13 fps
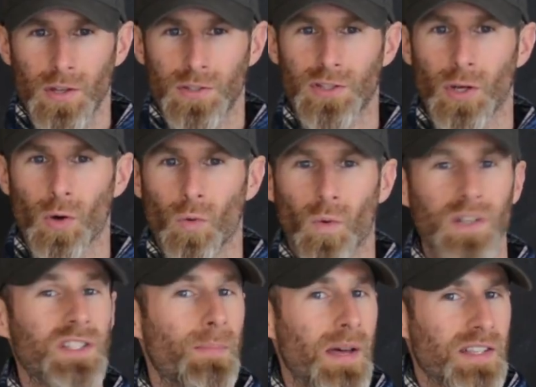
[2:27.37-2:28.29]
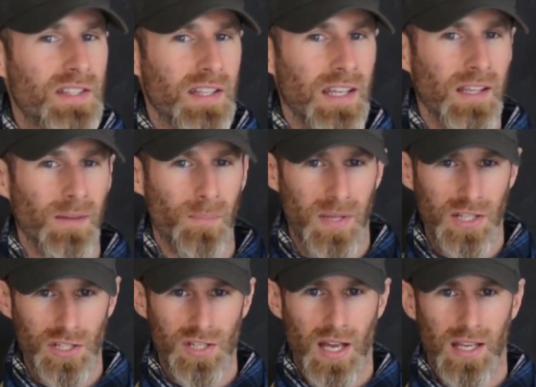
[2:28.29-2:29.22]
So what's the best thing
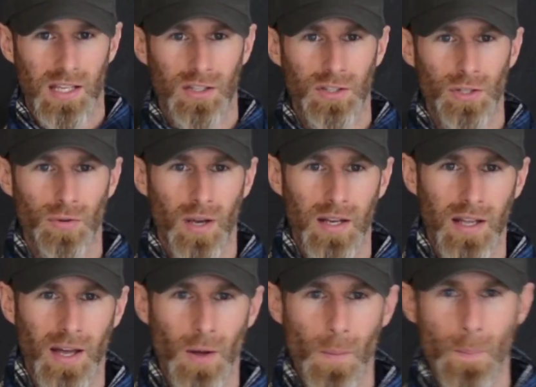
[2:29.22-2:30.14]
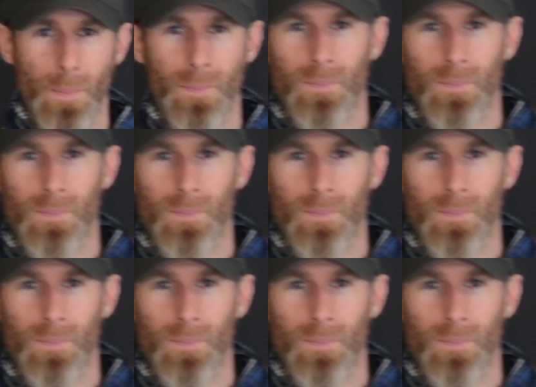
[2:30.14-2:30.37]
PGI can do right now?